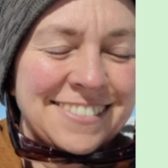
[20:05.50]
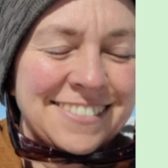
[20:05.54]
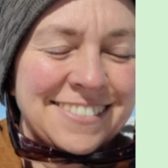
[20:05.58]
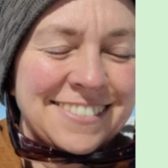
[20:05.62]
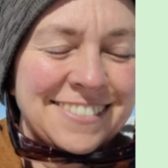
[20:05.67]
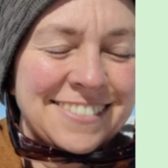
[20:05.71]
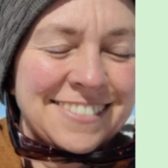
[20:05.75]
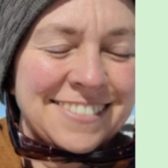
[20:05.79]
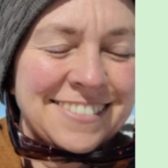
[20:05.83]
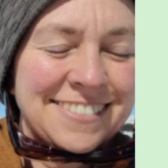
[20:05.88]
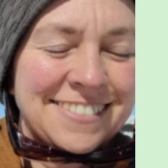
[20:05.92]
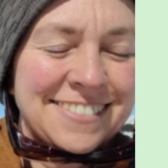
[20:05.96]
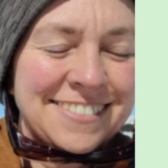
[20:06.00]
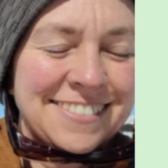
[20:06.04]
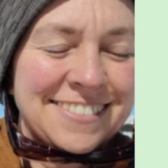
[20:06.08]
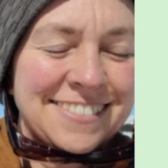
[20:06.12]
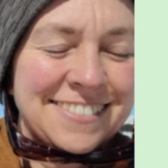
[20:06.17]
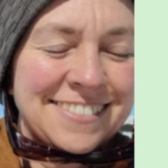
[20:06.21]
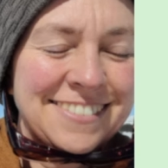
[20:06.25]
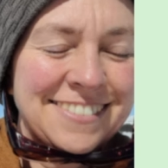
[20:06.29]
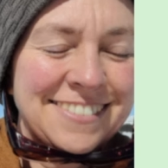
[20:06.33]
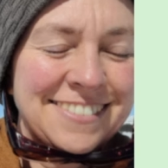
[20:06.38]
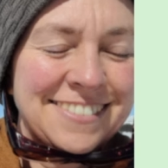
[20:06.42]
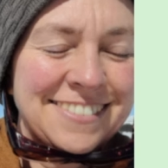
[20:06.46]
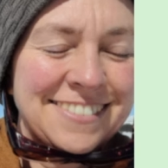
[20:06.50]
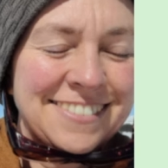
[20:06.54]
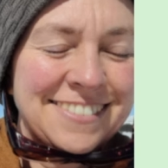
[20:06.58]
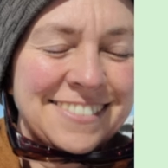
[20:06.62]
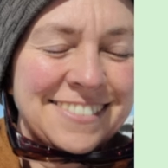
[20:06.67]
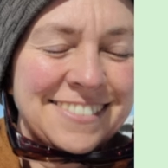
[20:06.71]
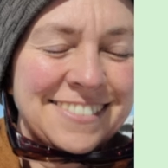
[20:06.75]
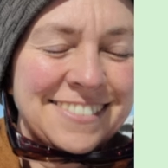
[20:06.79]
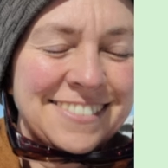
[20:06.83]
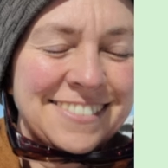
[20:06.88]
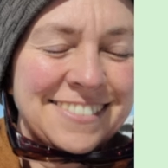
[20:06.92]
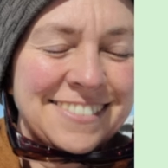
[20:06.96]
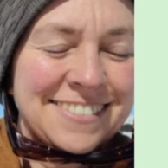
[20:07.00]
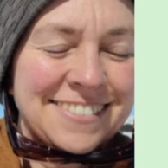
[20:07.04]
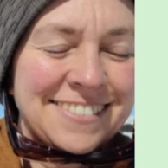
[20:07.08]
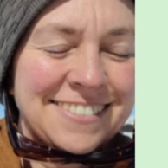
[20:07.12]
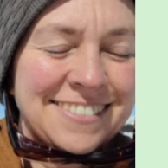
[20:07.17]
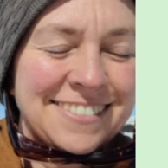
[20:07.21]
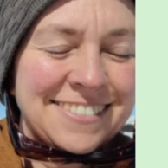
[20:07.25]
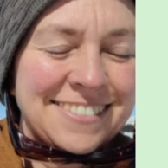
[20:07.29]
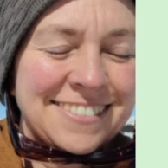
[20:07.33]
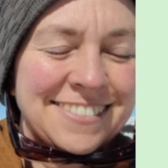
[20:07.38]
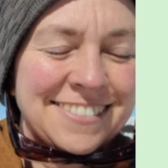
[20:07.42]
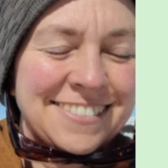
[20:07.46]

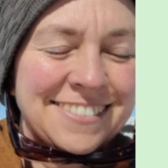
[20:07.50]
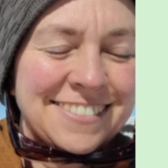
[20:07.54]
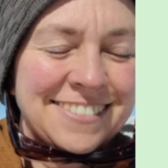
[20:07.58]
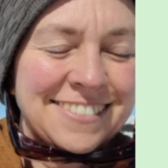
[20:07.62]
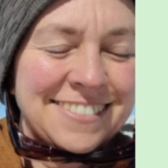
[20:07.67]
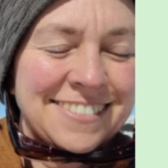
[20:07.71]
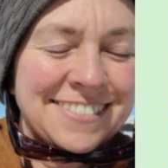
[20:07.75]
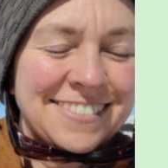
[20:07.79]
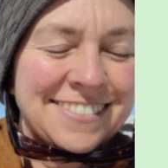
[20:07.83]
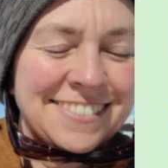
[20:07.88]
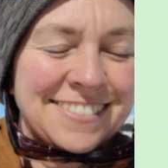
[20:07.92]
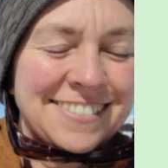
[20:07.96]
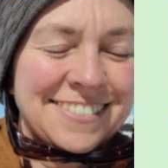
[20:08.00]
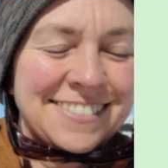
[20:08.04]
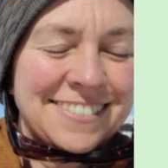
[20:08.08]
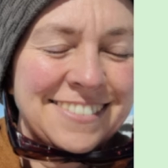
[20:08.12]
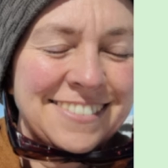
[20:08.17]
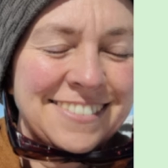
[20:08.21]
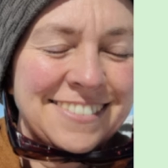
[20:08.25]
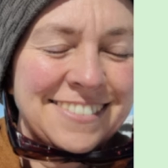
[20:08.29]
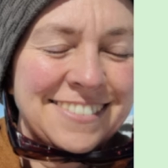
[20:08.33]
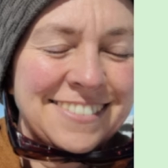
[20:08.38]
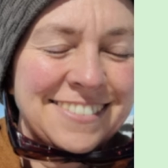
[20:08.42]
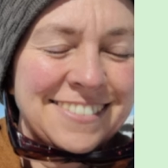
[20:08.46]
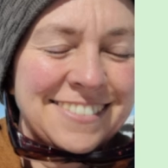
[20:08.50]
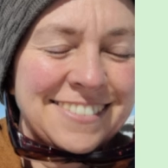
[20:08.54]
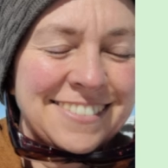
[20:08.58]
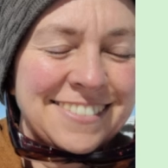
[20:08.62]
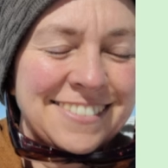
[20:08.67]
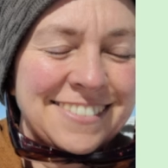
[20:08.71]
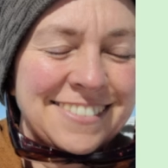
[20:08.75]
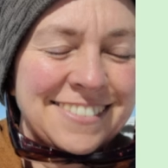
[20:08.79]
(silence)